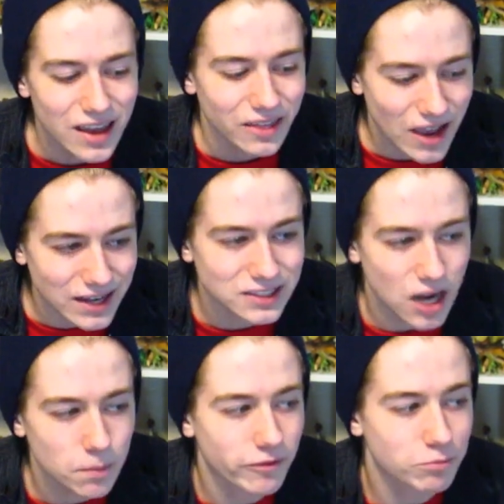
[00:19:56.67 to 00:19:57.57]
that
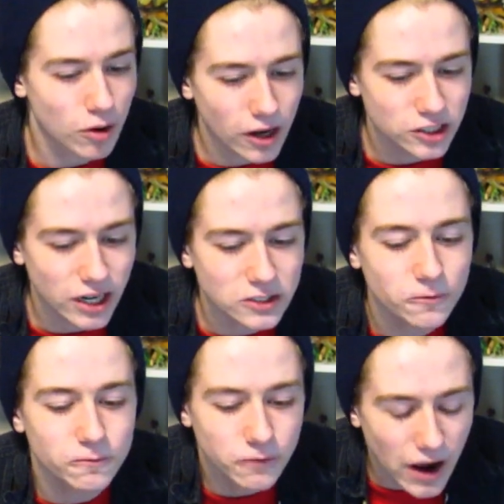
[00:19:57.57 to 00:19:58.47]
type of project
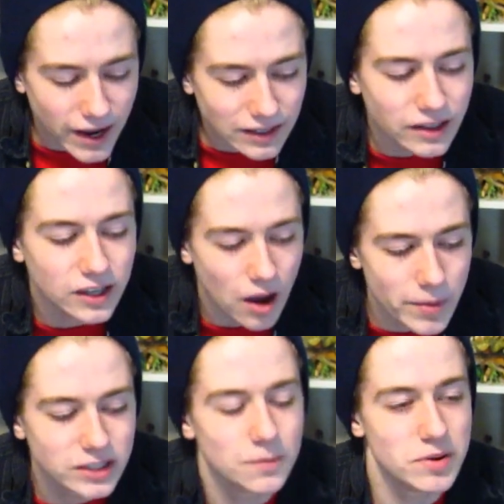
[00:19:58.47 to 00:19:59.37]
finally come
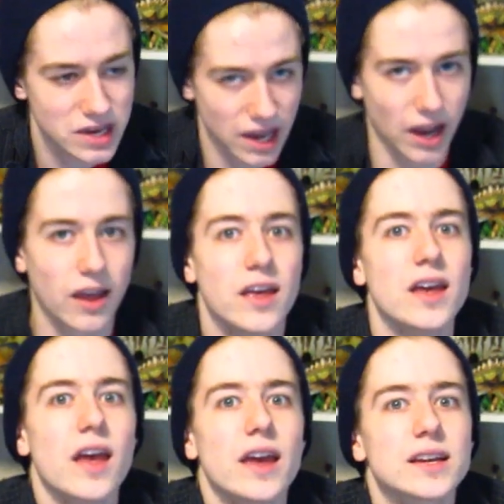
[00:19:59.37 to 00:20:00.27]
into being
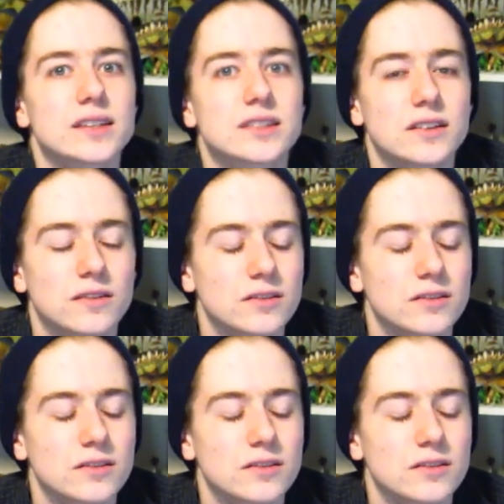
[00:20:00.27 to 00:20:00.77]
is